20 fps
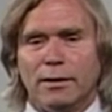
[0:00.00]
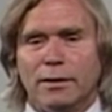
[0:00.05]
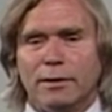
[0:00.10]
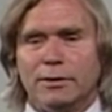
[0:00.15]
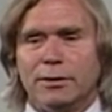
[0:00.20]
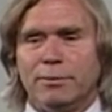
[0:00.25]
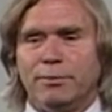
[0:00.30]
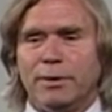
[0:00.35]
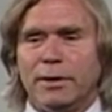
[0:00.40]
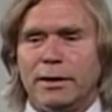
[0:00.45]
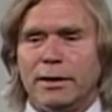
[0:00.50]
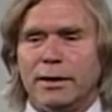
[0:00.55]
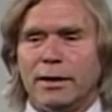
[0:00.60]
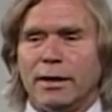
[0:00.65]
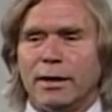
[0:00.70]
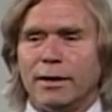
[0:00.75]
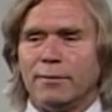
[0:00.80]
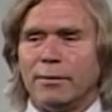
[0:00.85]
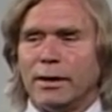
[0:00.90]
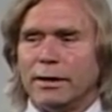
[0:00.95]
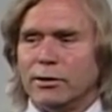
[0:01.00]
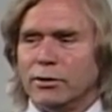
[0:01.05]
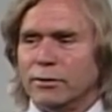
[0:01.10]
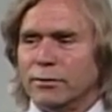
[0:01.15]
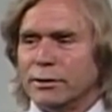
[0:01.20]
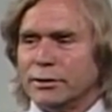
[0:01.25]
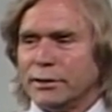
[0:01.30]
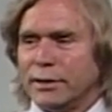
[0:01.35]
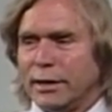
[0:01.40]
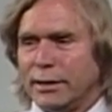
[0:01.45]
depending on my
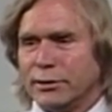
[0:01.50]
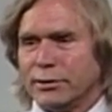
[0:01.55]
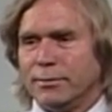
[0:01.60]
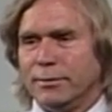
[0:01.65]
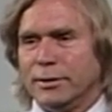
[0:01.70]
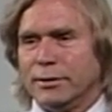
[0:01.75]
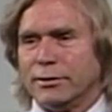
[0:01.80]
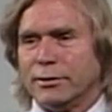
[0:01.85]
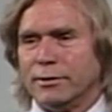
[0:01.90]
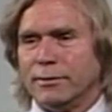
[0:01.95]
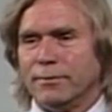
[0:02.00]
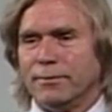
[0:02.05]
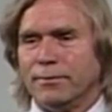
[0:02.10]
new assessment.